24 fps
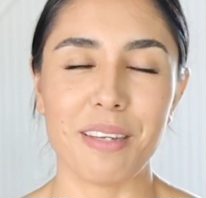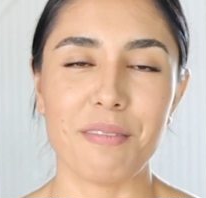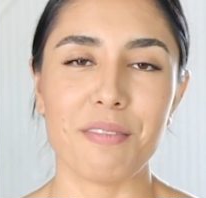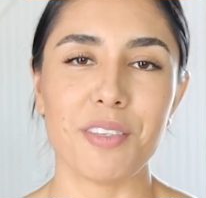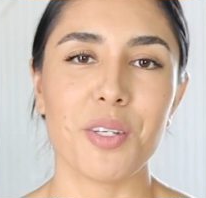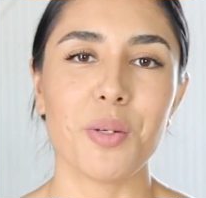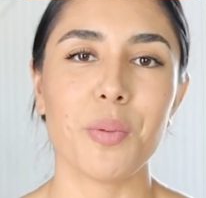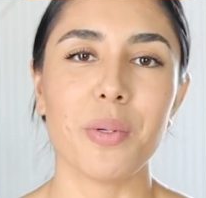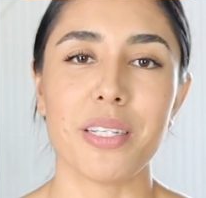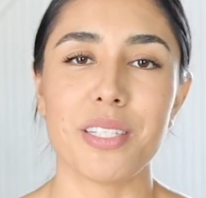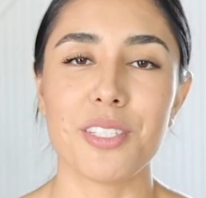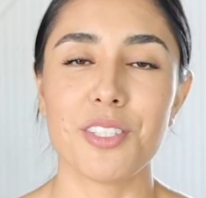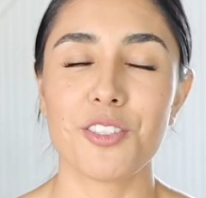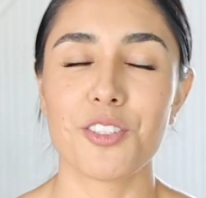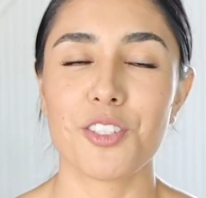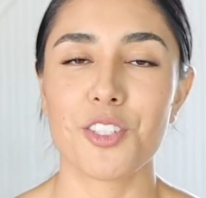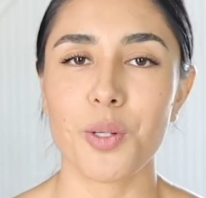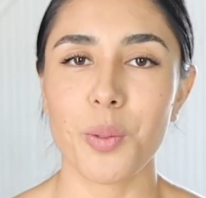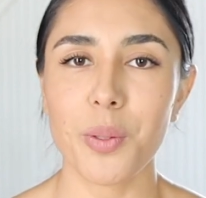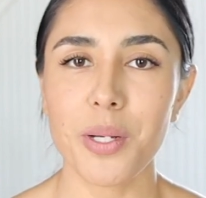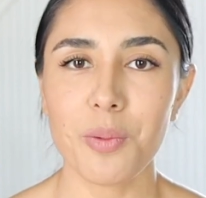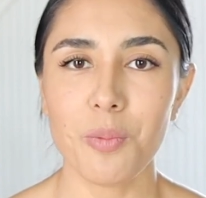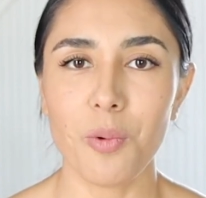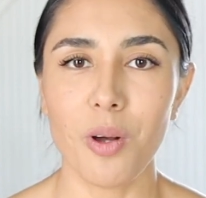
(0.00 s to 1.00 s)
if you
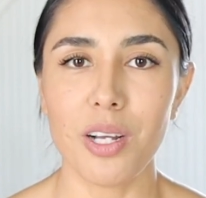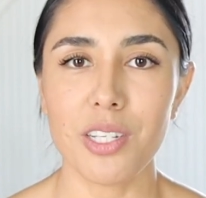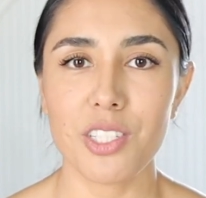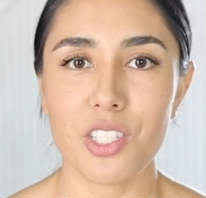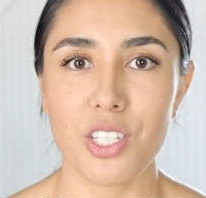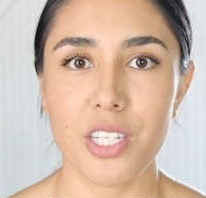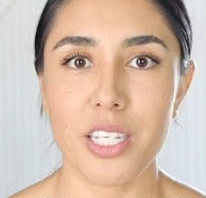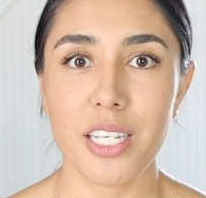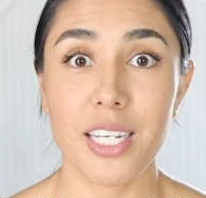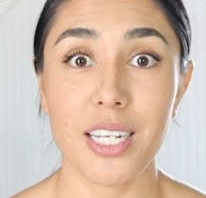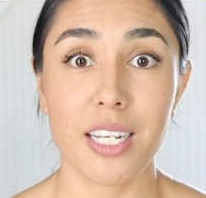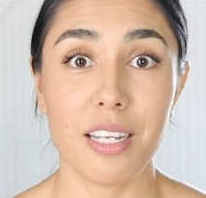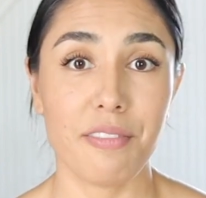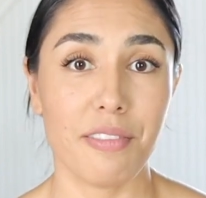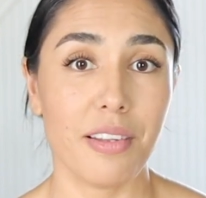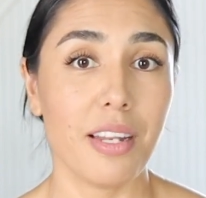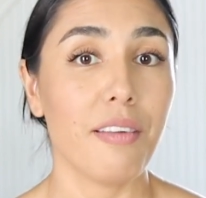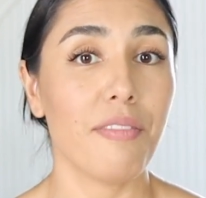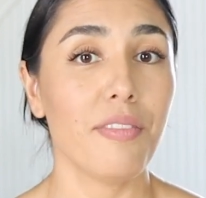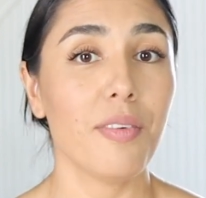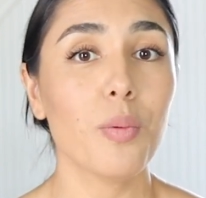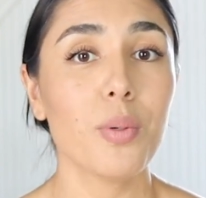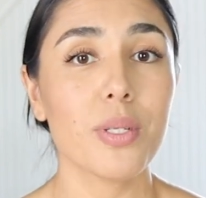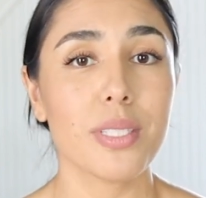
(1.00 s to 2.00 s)
enjoyed watching and if,
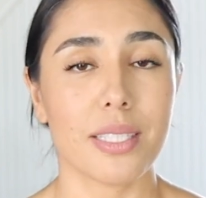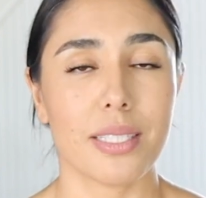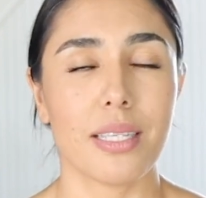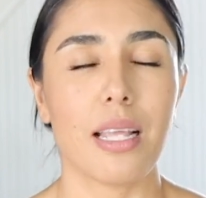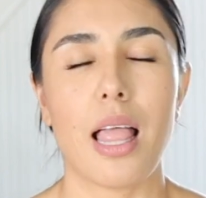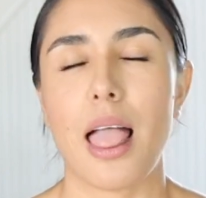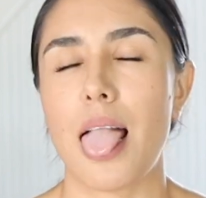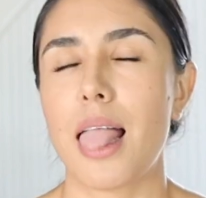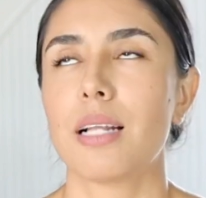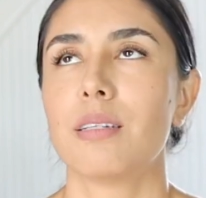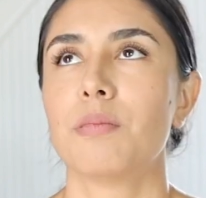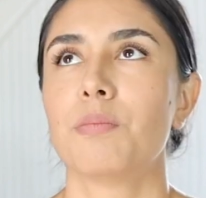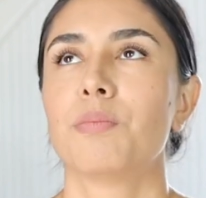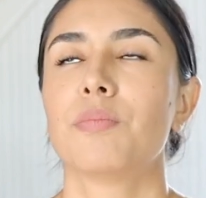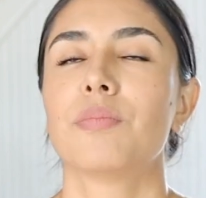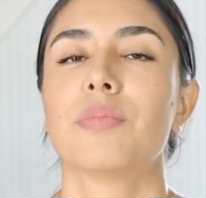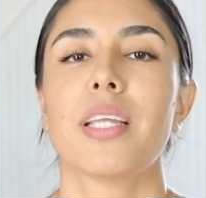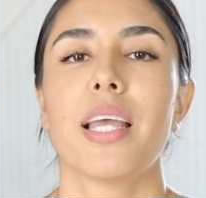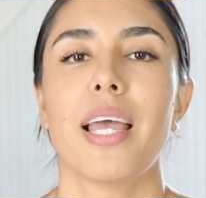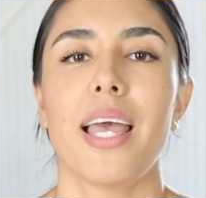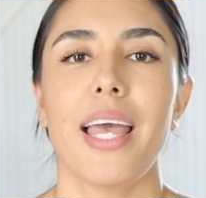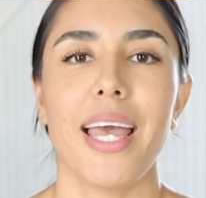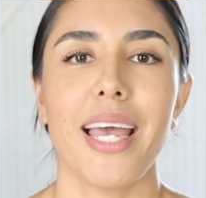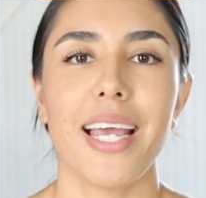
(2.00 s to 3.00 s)
if it was
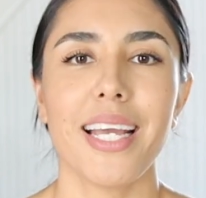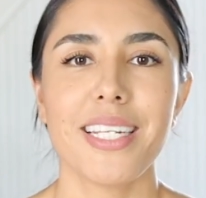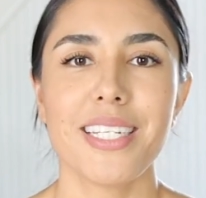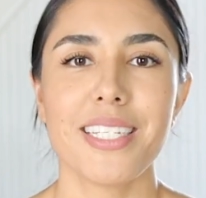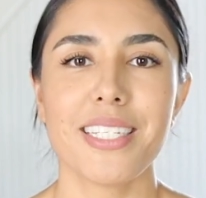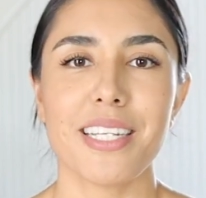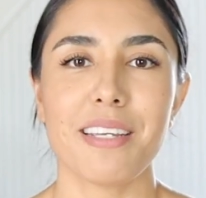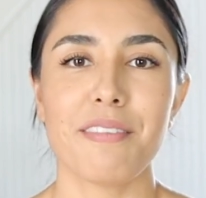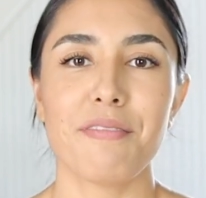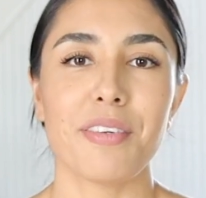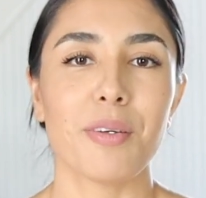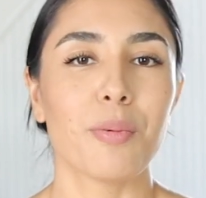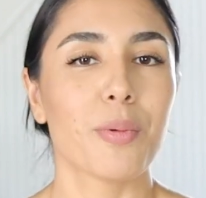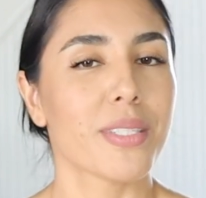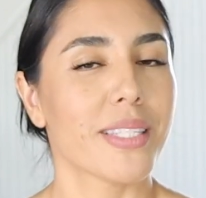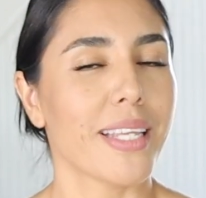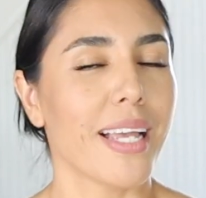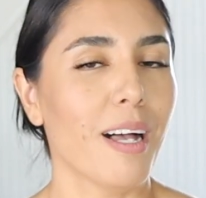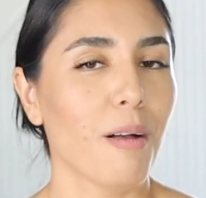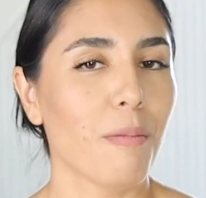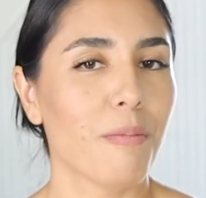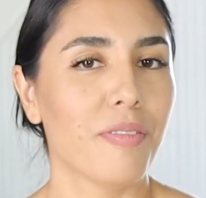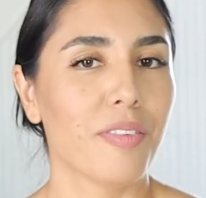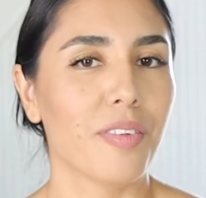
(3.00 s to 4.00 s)
and if it was
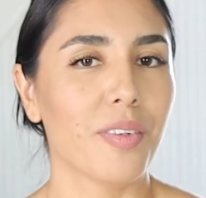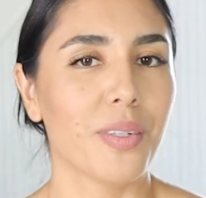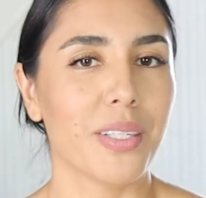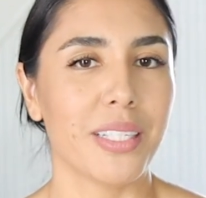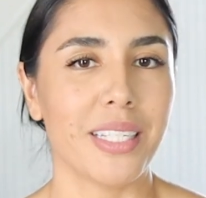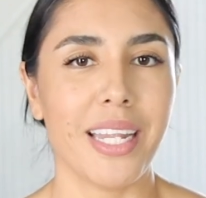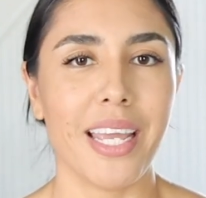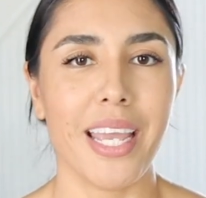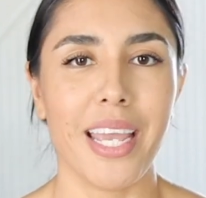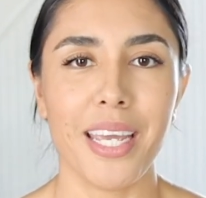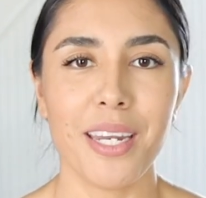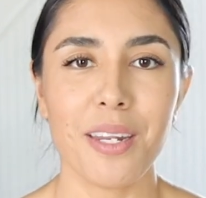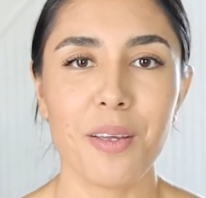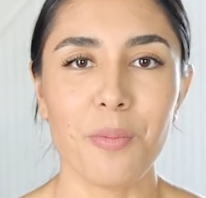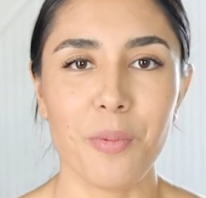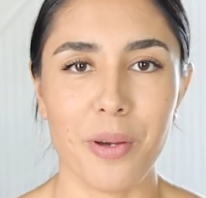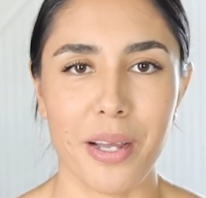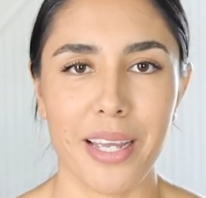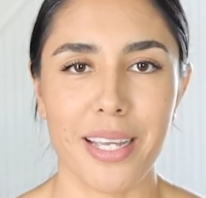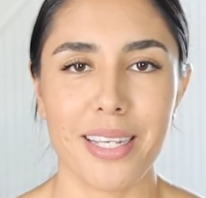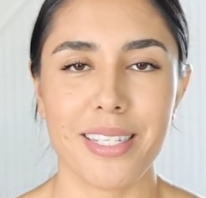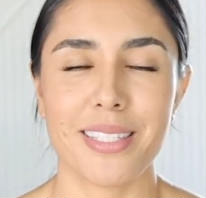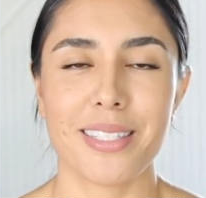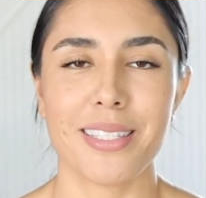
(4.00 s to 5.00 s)
helpful in any way.